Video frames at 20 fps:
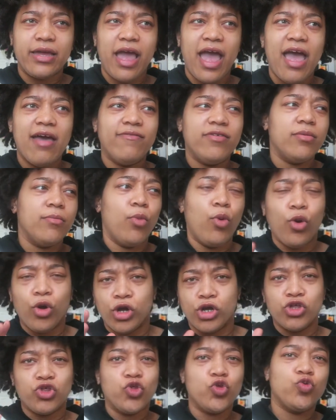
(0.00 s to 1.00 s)
Having
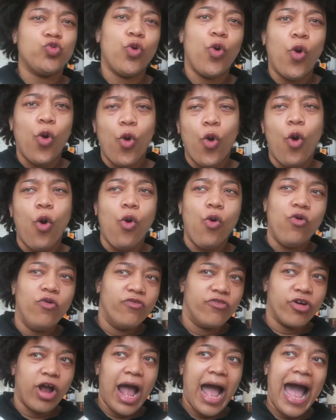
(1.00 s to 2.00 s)
more control
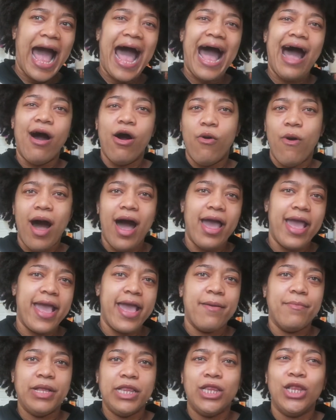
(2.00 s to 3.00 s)
over how I
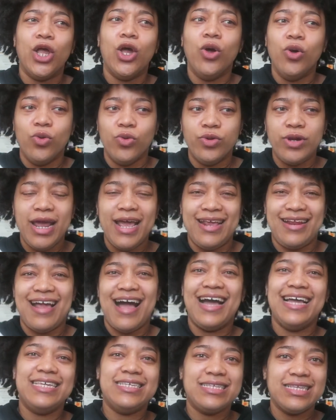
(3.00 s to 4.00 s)
am alone and
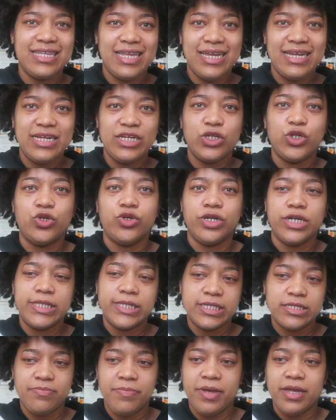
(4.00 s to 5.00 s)
isolated
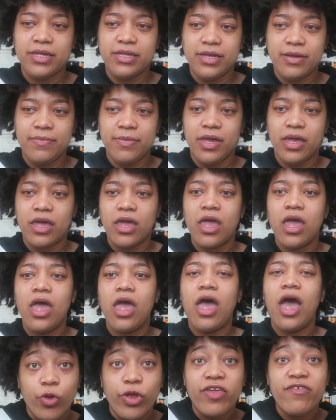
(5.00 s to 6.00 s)
during this pandemic
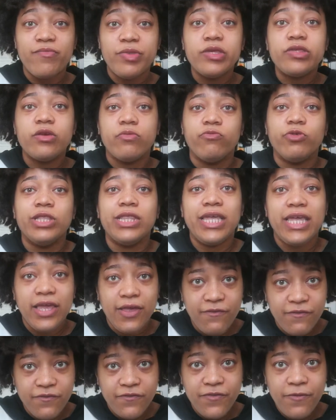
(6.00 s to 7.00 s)
will give me some
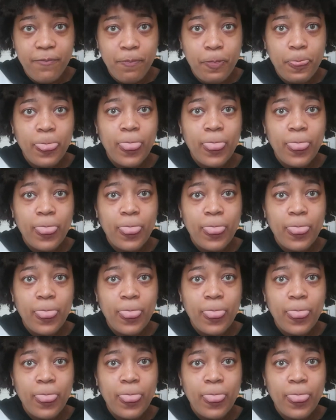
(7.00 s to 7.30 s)
relief.